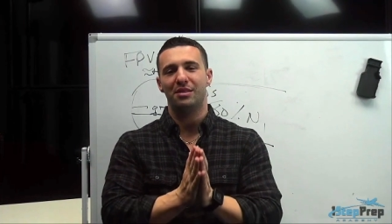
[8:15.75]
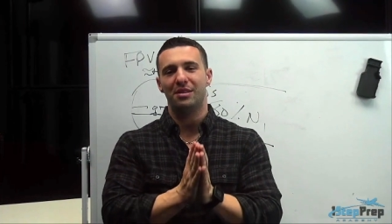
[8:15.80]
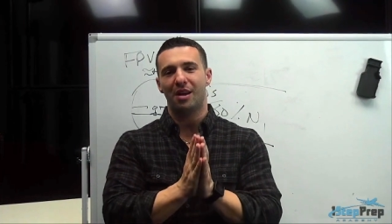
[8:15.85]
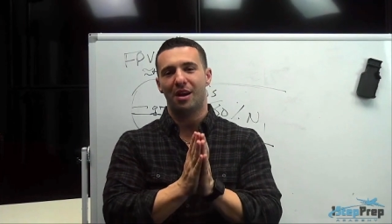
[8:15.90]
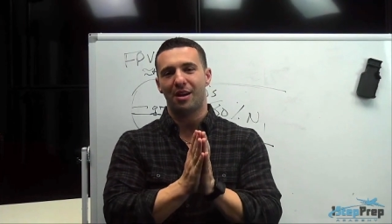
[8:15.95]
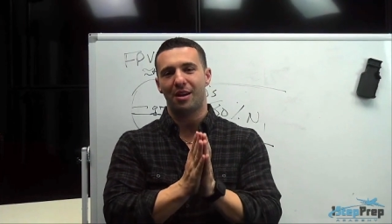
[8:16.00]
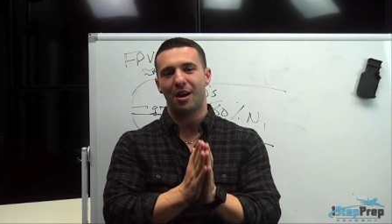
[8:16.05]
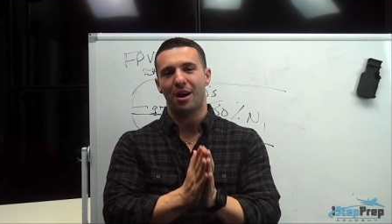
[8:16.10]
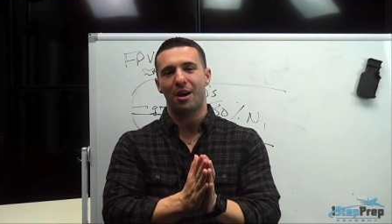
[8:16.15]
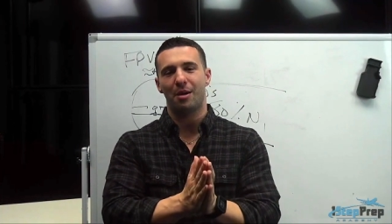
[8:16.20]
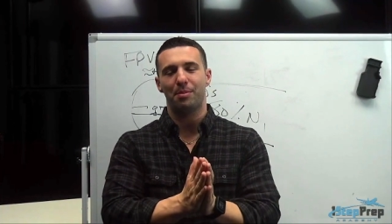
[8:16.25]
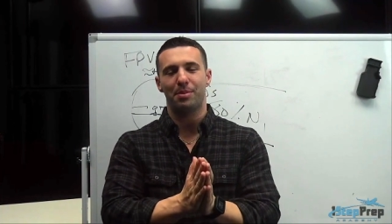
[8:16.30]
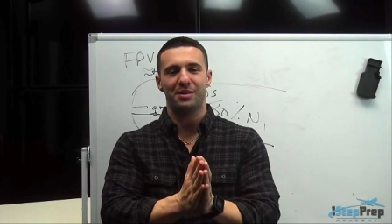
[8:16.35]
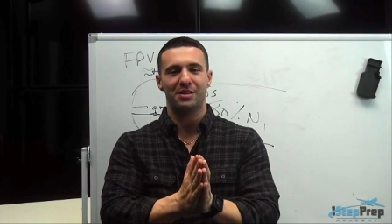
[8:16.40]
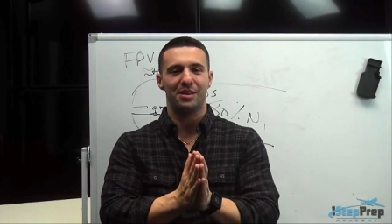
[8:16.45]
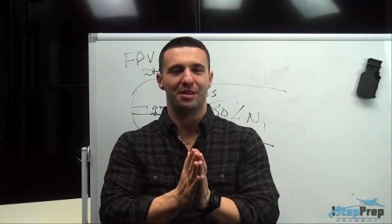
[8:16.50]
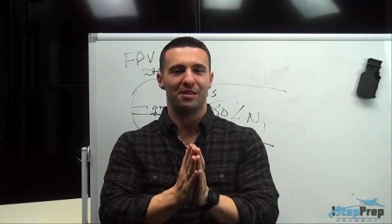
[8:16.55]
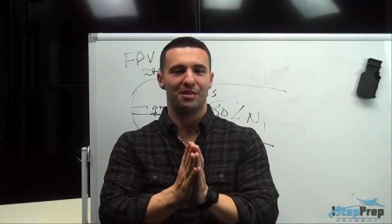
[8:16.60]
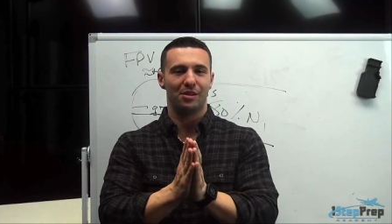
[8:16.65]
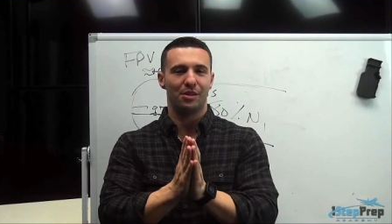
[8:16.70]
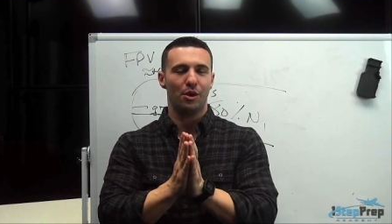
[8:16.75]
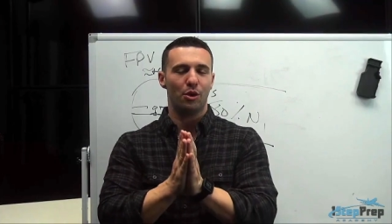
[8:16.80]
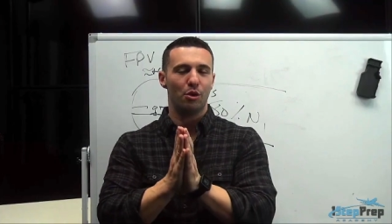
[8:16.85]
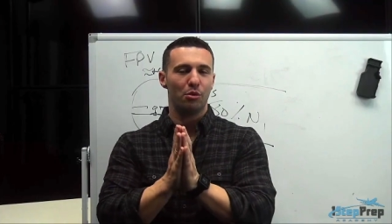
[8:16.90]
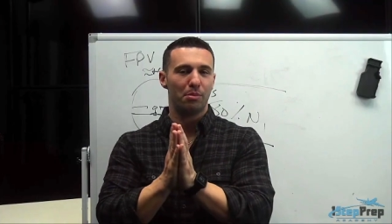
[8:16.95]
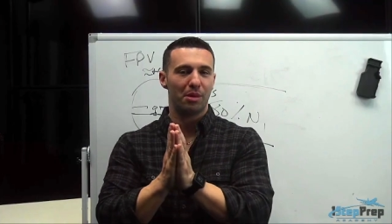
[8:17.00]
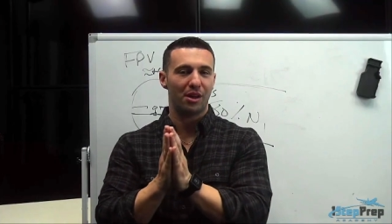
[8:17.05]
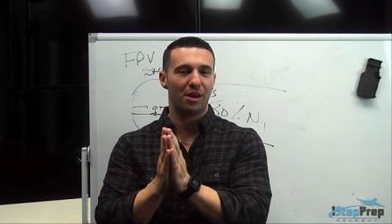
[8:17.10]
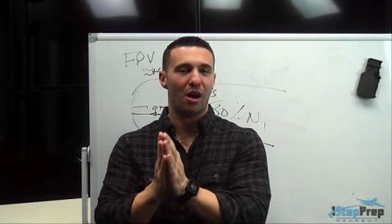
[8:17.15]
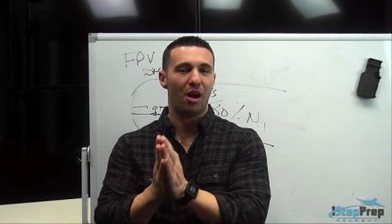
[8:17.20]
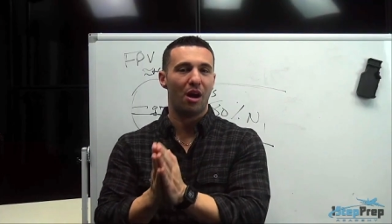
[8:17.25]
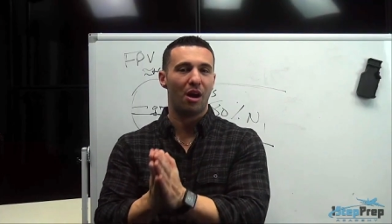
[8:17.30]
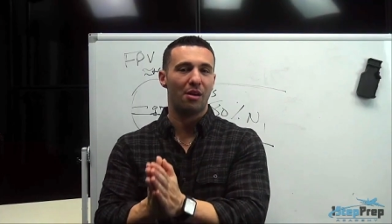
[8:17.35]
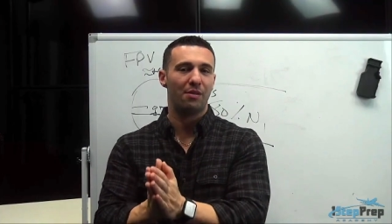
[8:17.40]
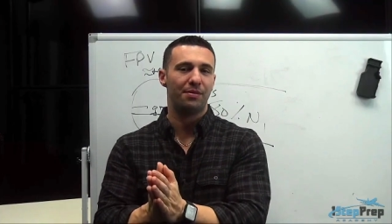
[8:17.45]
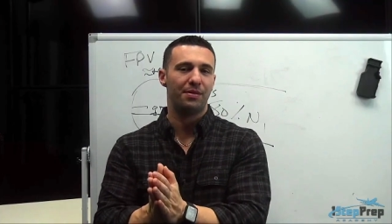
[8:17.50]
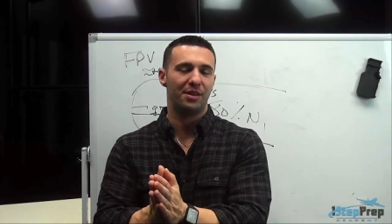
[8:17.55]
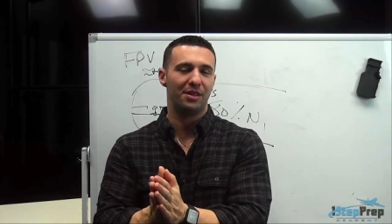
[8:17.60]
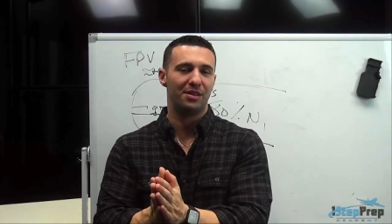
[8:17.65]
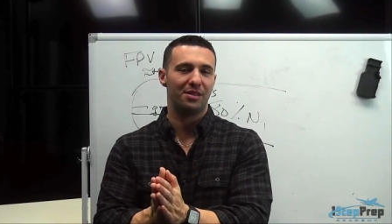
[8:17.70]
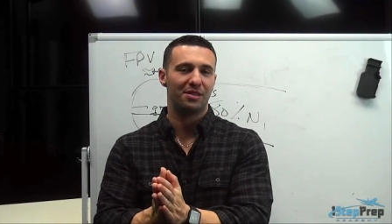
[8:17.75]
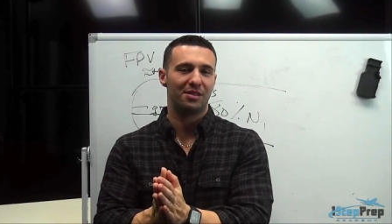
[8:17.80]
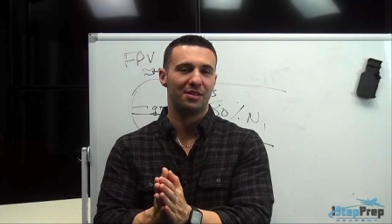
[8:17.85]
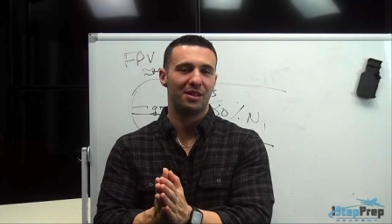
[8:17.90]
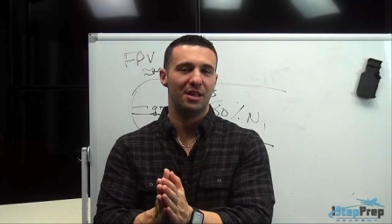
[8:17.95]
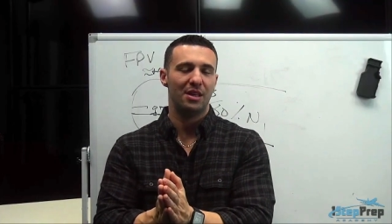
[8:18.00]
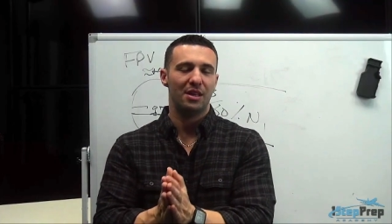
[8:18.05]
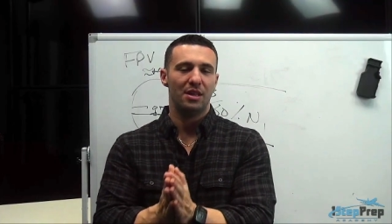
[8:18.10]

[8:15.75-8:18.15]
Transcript: not competence alone, but confidence.